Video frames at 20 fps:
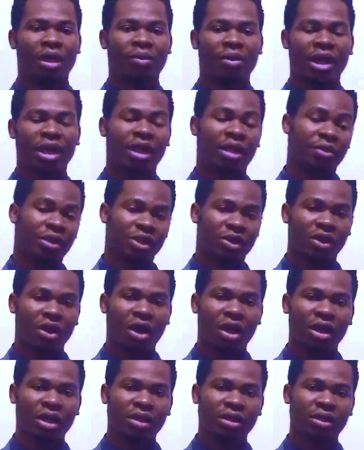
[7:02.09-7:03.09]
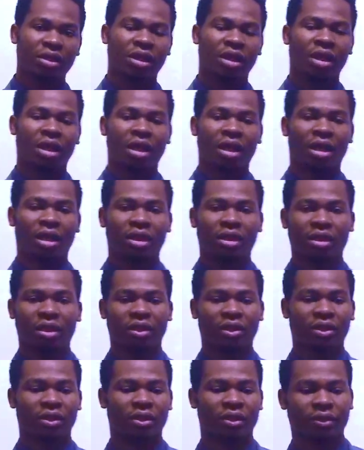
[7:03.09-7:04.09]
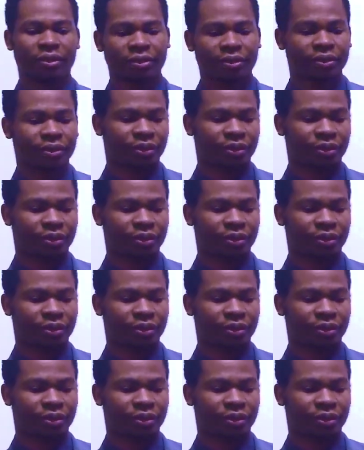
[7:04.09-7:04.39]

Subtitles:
my name is Collins. I'll see you soon.